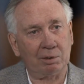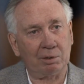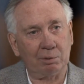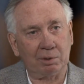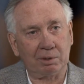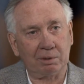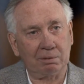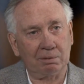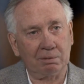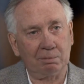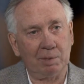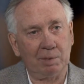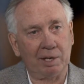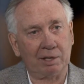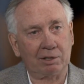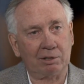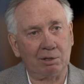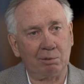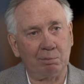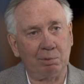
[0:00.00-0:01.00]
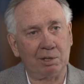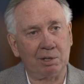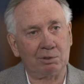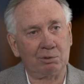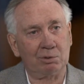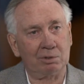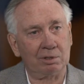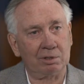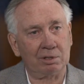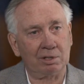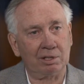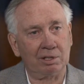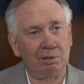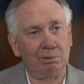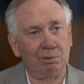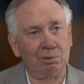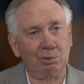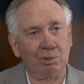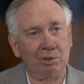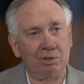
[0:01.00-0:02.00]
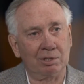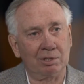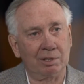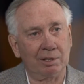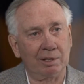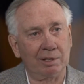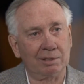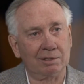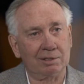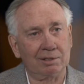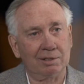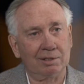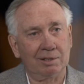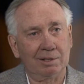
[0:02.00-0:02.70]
went back to the bench with their tail between their legs.